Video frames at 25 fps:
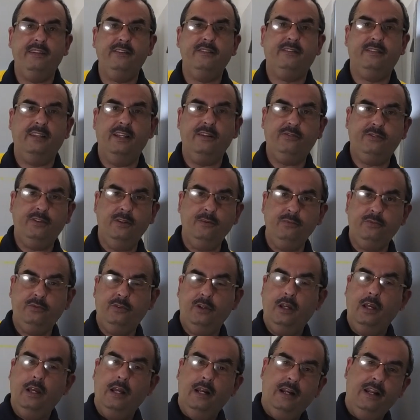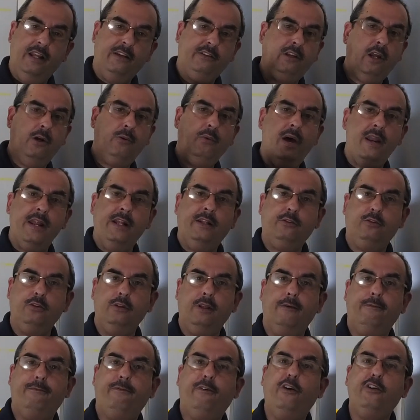systems. Let's get right into
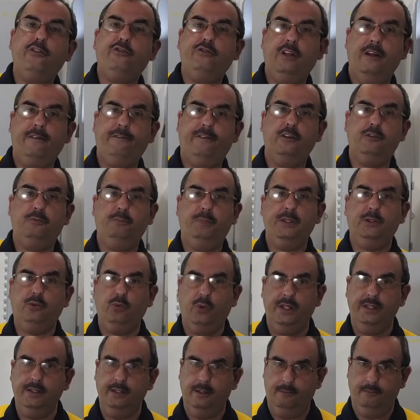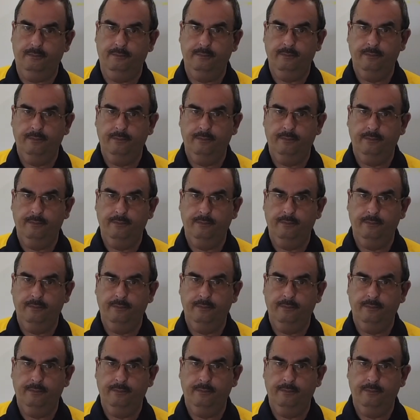the first difference between them.